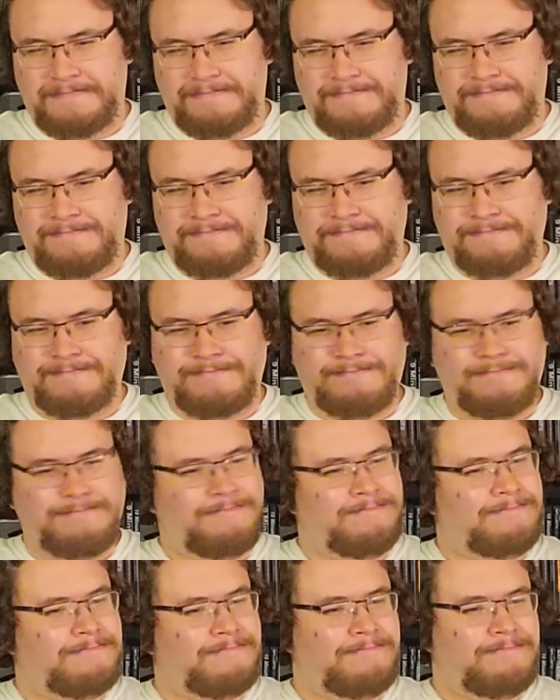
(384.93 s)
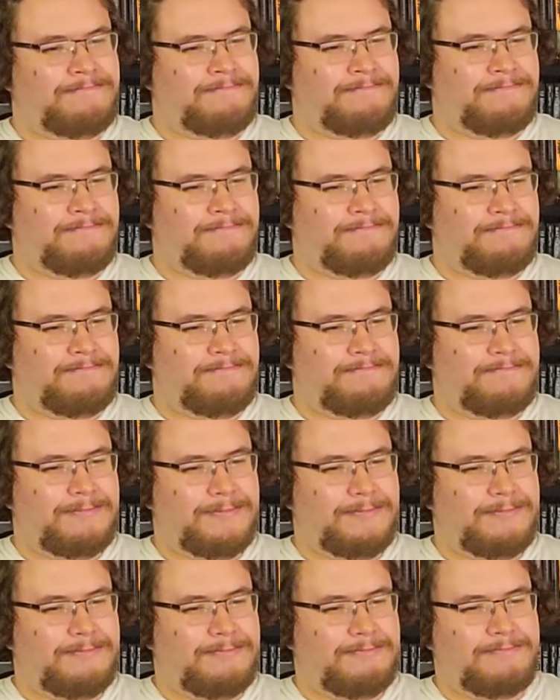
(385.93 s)

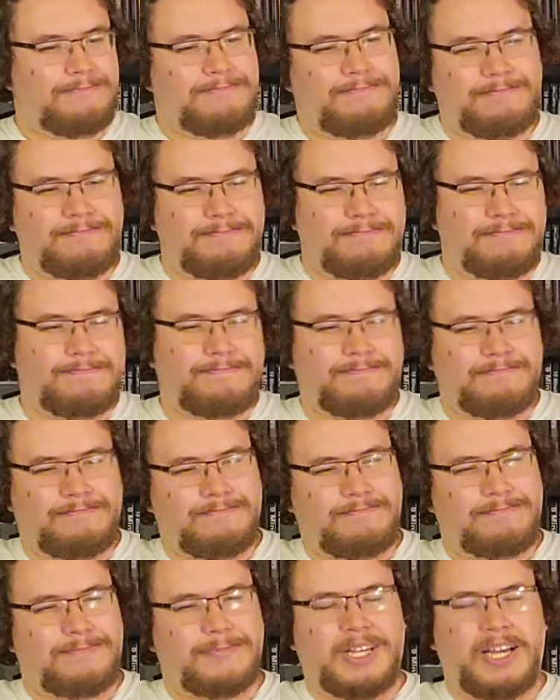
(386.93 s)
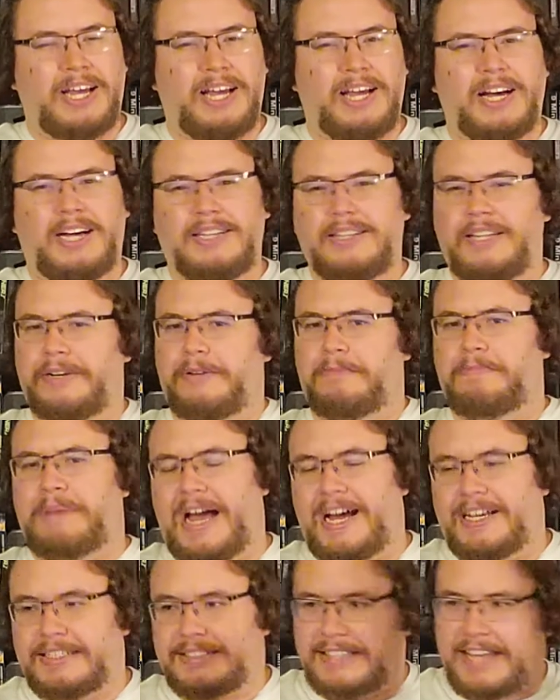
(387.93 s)
mm, a little
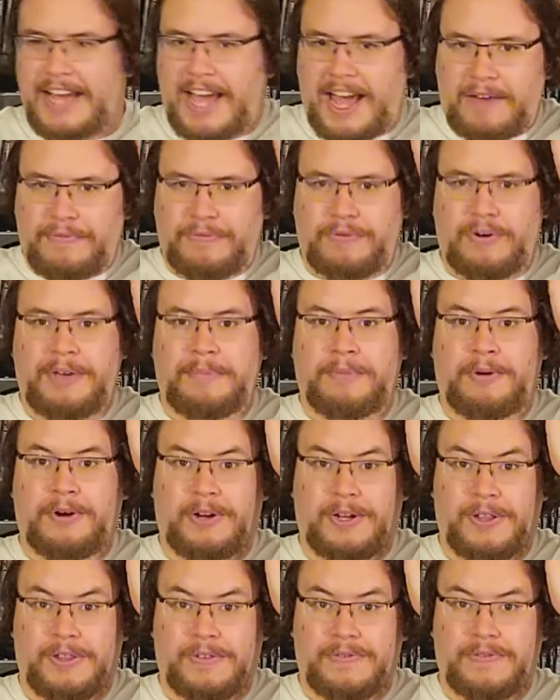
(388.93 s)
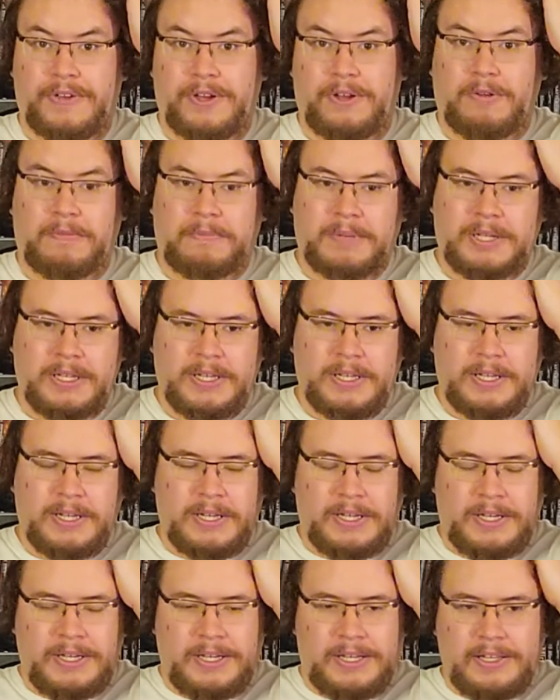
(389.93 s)
past the halfway mark of the film,
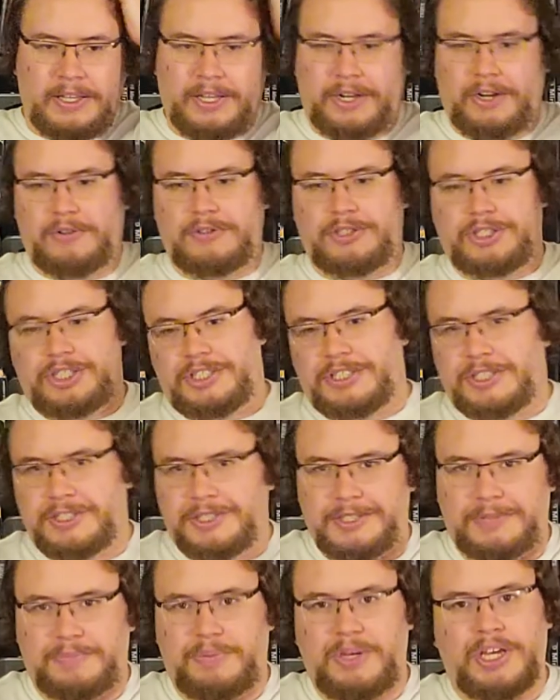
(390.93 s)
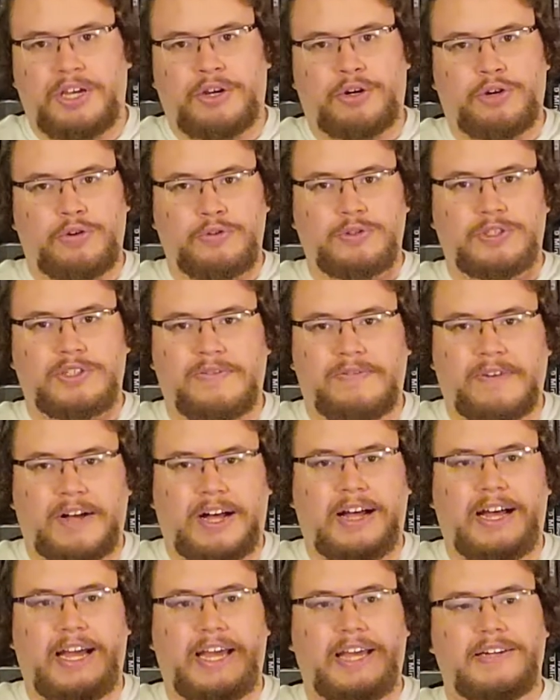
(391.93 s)
you know, Jesus is being
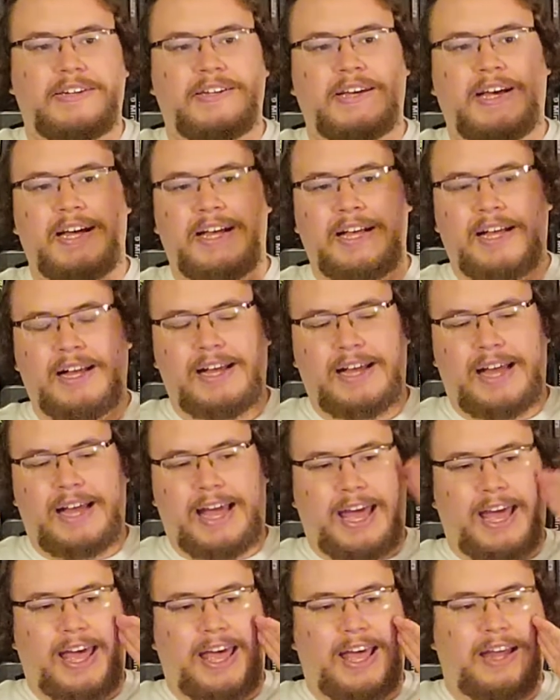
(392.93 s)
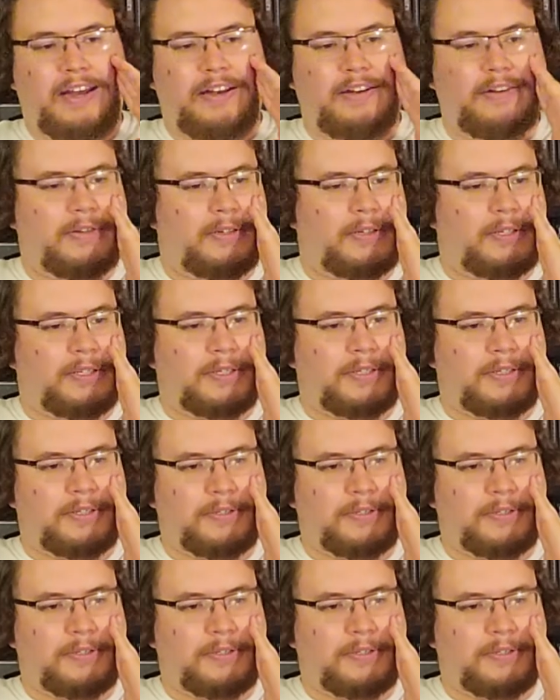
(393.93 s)
crucified, and